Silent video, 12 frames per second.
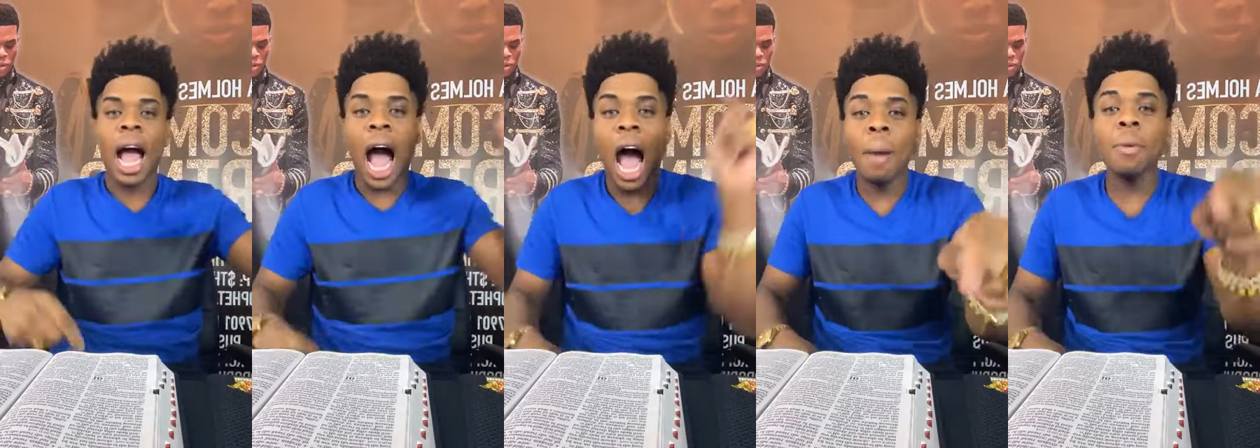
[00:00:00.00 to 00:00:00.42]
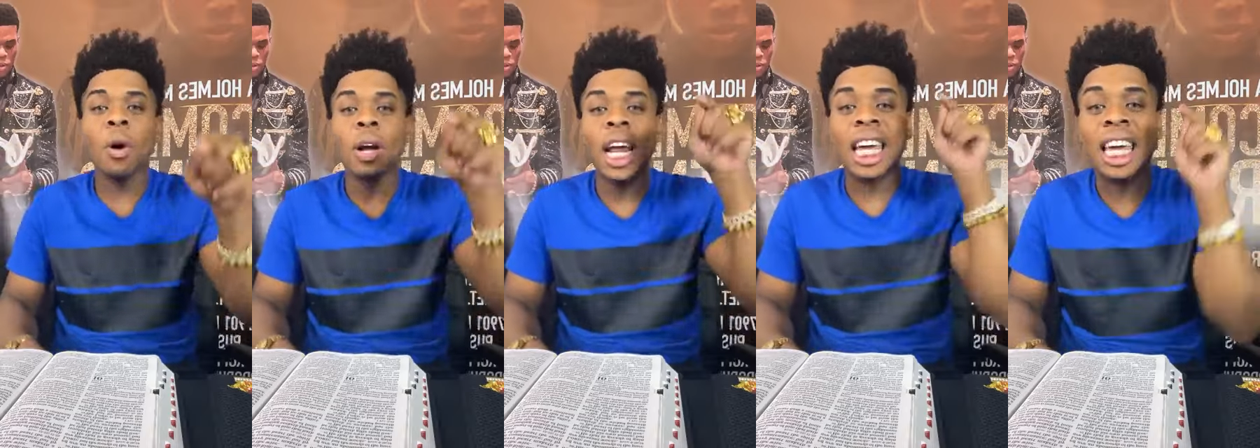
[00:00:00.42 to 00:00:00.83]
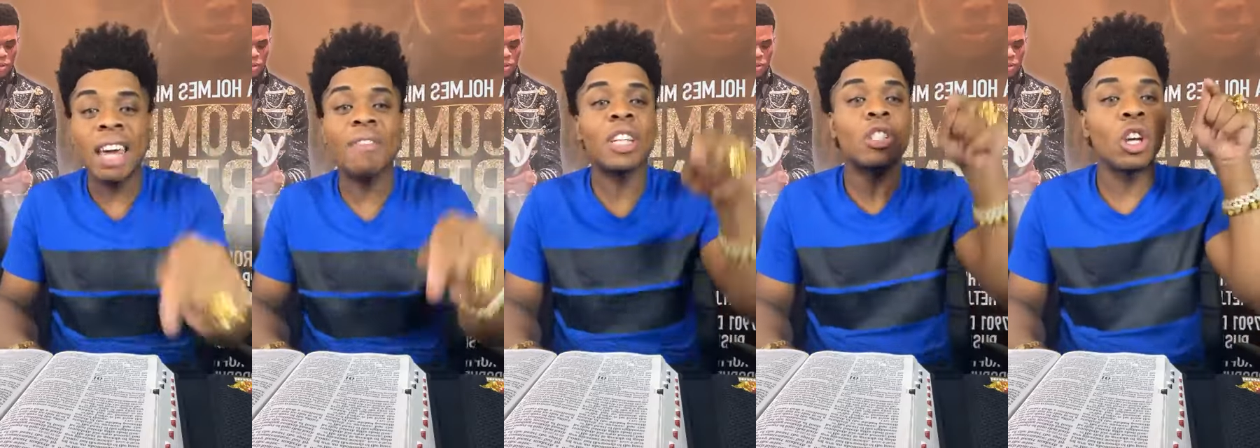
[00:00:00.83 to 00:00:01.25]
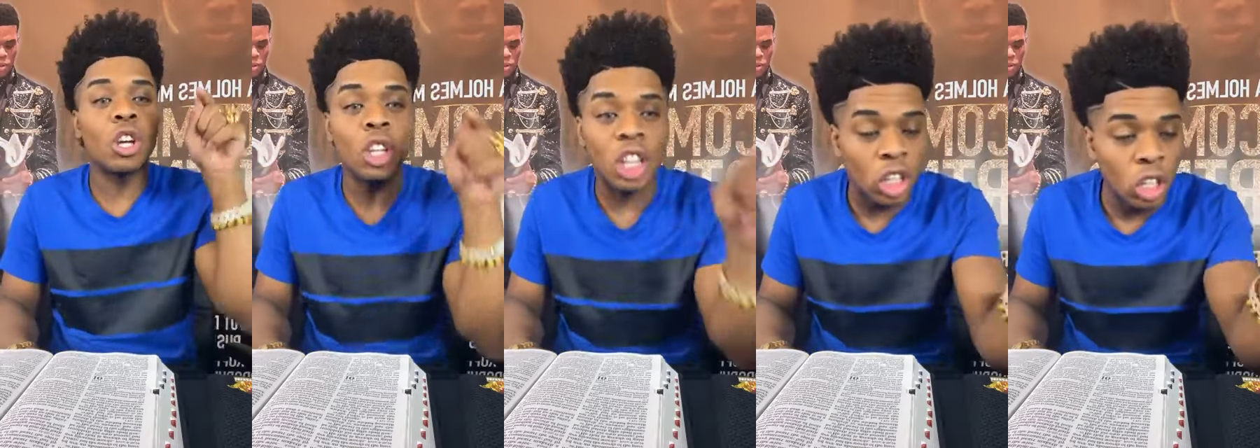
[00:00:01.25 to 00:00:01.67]
I'm going to give it to
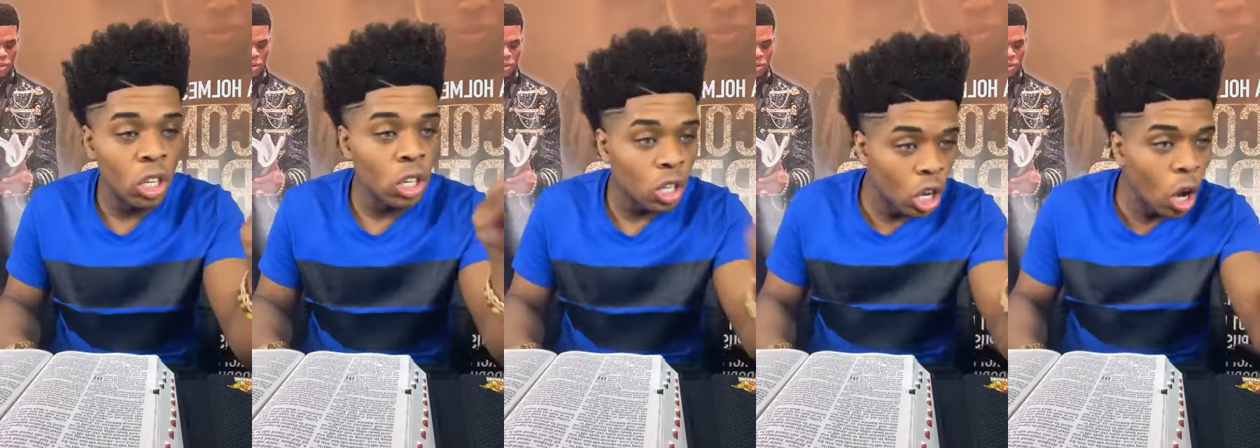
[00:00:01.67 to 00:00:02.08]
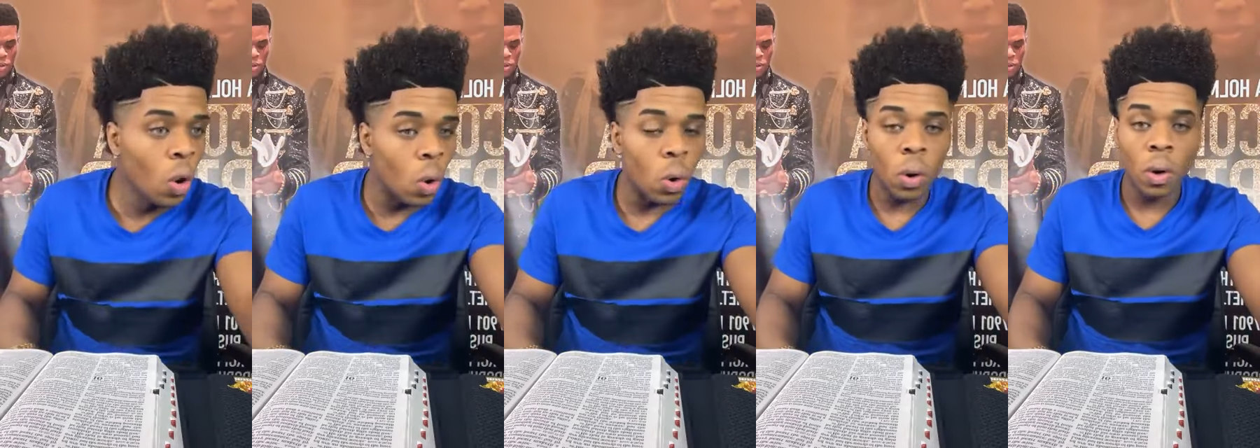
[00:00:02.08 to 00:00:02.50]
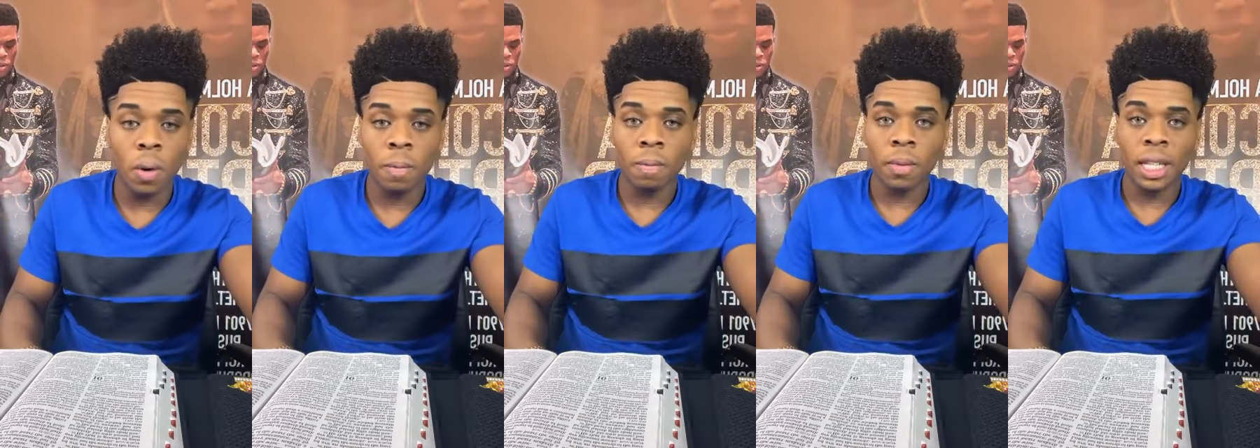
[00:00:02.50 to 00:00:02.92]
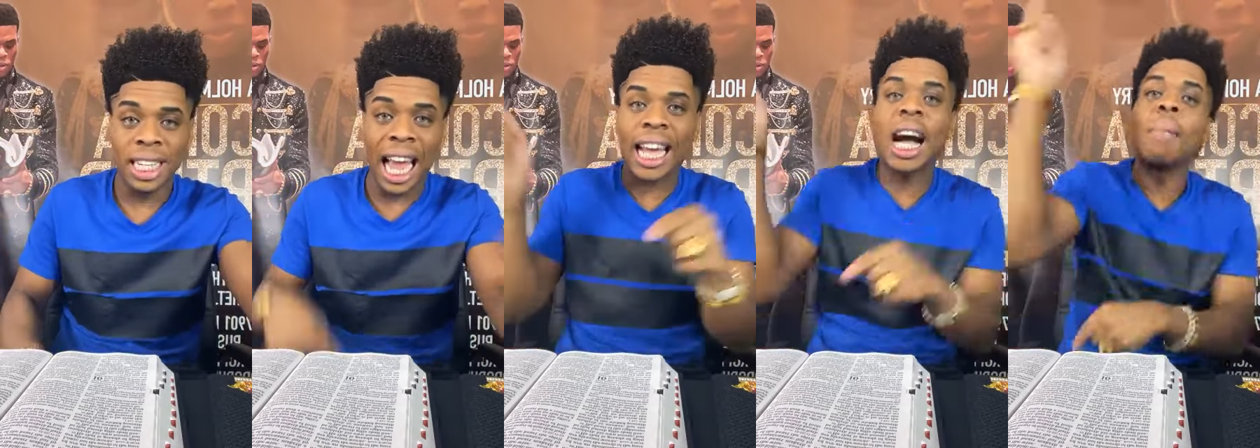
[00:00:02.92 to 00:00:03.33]
you
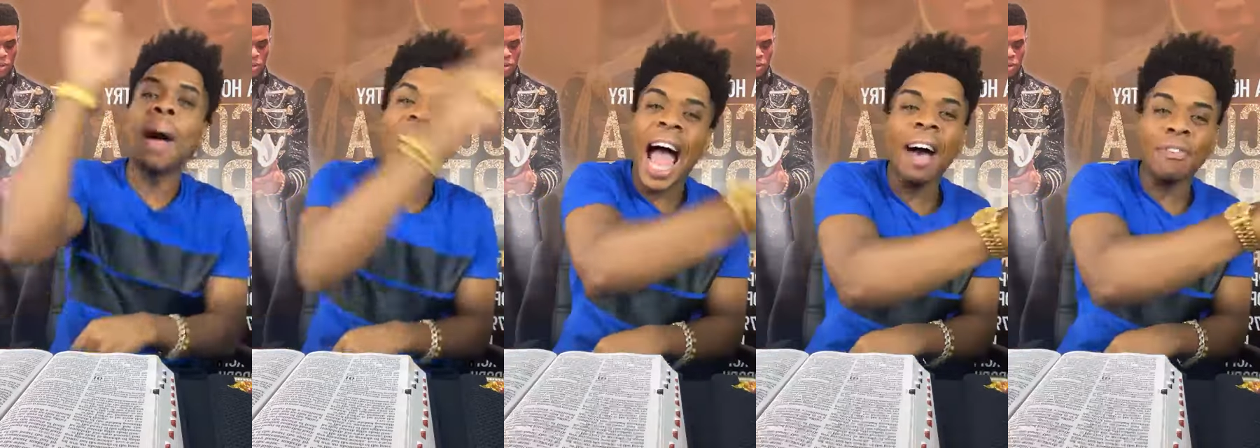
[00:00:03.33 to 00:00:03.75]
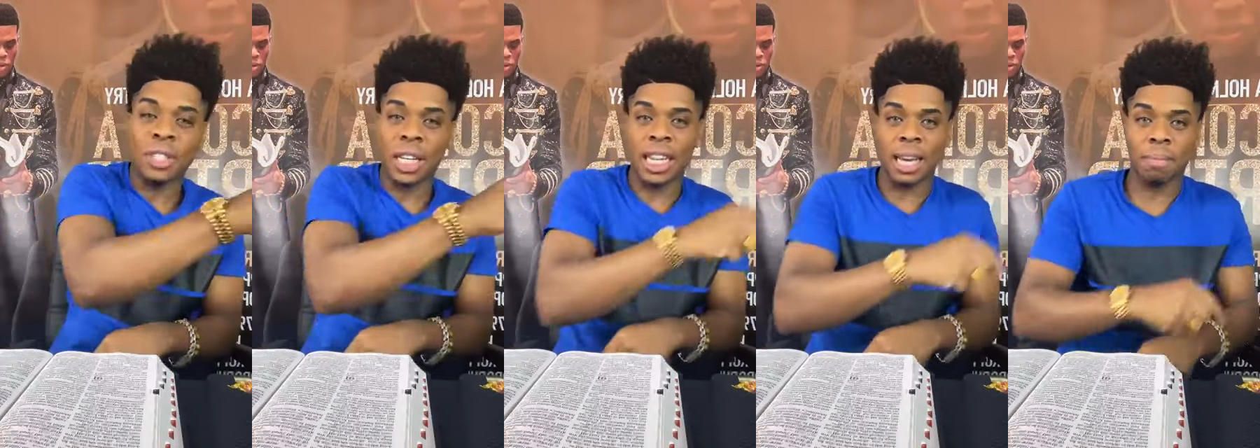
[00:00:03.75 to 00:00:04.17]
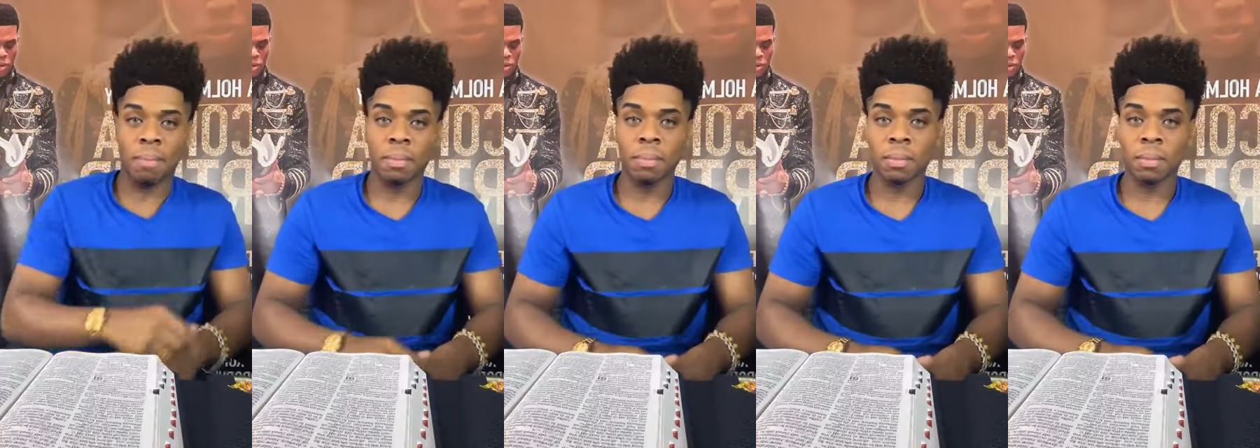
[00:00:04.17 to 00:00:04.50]
that come after them.